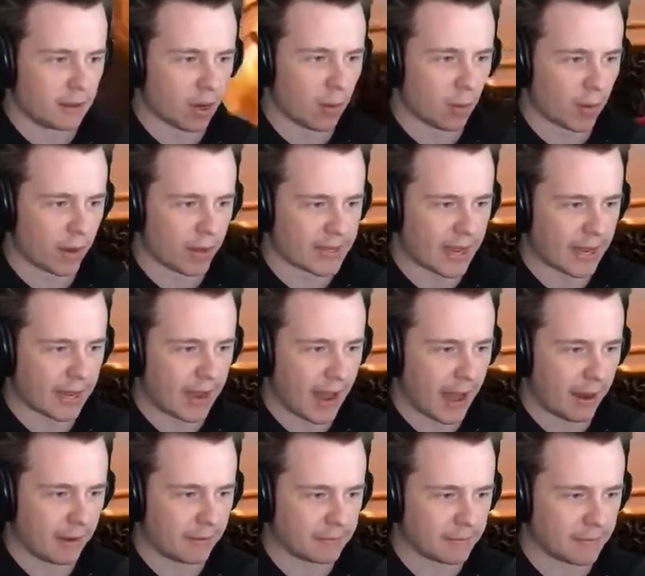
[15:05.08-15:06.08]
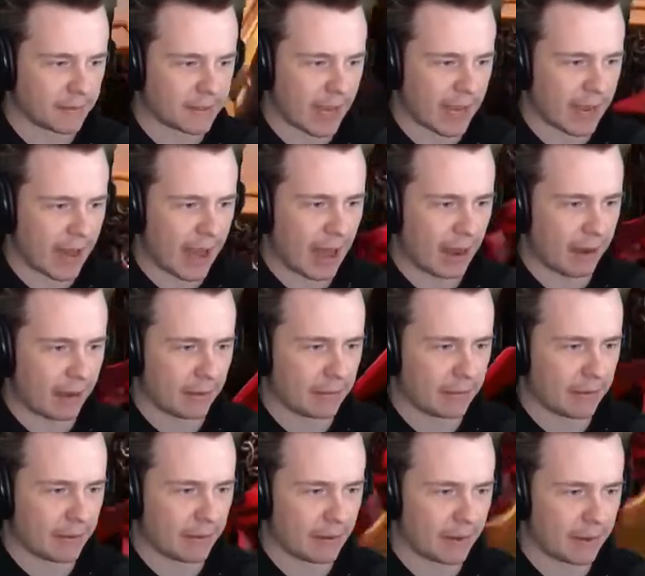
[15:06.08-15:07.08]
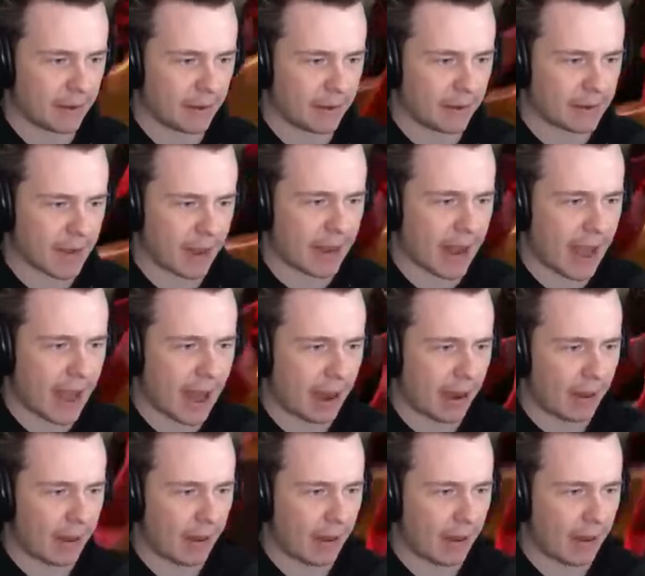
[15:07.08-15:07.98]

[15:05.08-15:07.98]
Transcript: Nope, we're going to take it out. Take it out. Take it out.